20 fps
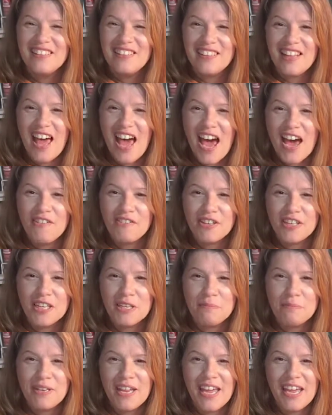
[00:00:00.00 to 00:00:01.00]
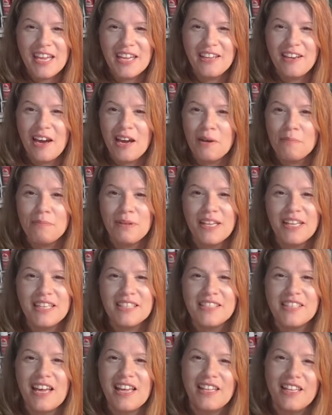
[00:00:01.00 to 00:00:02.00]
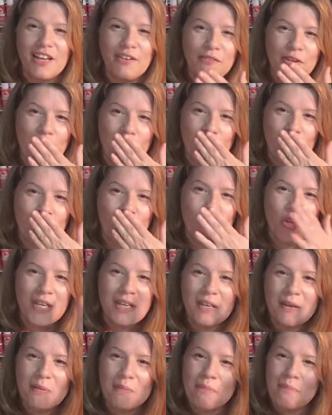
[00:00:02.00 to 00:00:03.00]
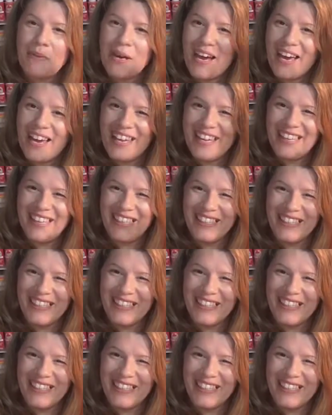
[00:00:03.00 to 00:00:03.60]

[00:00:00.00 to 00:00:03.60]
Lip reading: Have a good day. God bless. I love y'all. Bye.